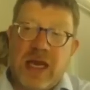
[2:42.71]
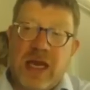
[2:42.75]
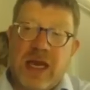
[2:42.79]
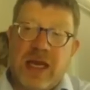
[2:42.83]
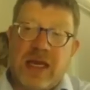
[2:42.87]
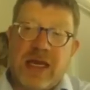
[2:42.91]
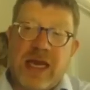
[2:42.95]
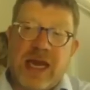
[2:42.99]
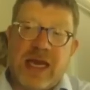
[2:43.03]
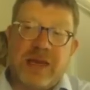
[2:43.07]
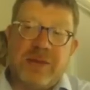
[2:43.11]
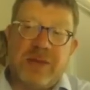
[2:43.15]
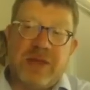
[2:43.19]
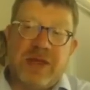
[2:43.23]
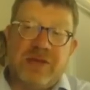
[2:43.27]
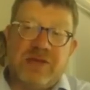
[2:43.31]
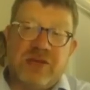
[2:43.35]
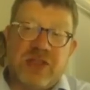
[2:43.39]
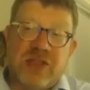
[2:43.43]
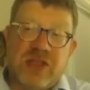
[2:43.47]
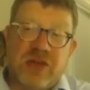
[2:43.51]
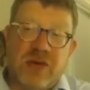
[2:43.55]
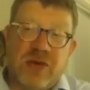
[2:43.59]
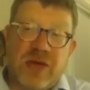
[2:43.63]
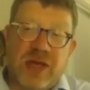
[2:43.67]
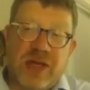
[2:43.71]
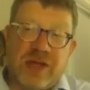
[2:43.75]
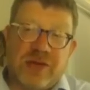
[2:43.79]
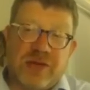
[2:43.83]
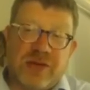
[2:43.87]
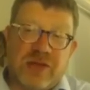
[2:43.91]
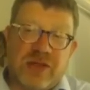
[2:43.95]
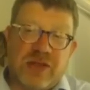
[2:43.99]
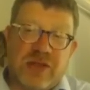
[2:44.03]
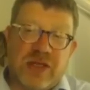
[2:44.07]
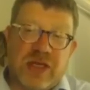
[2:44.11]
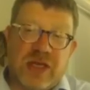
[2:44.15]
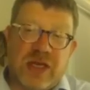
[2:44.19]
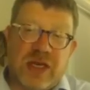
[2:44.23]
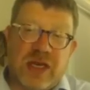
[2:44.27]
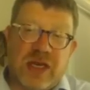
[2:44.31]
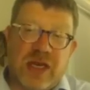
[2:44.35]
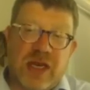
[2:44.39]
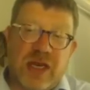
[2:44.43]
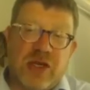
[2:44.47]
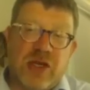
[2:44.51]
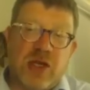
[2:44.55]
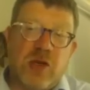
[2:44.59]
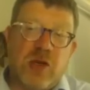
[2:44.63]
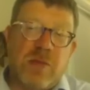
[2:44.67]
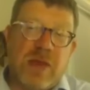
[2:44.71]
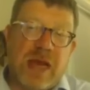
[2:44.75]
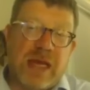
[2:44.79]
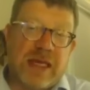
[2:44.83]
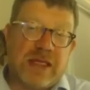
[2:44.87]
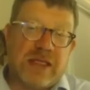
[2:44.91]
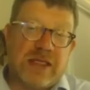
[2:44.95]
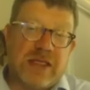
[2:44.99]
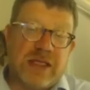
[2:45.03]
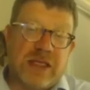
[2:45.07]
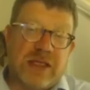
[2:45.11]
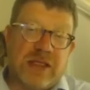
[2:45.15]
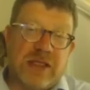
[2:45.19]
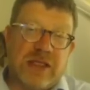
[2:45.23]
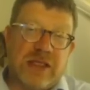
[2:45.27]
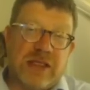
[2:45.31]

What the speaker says: Academy of Science and Humanities.